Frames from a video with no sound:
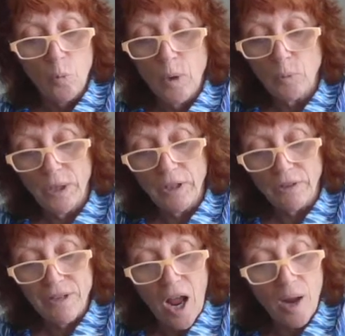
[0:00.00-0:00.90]
When we
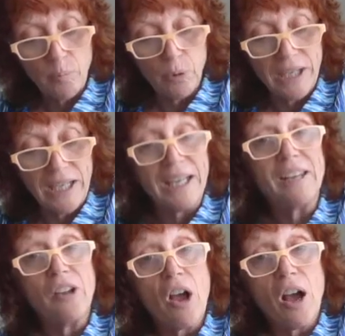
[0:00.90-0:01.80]
are not bringing
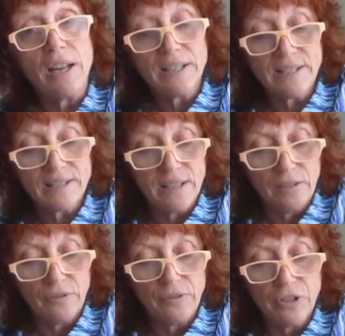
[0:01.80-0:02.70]
an honest
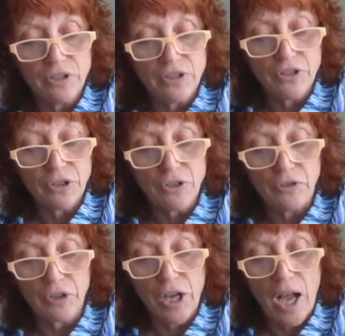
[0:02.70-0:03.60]
self to the search
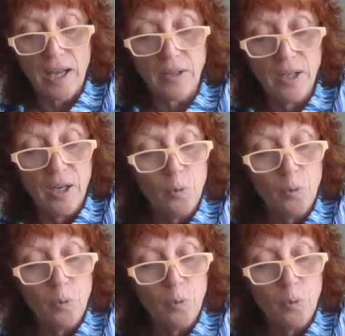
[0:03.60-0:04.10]
for God,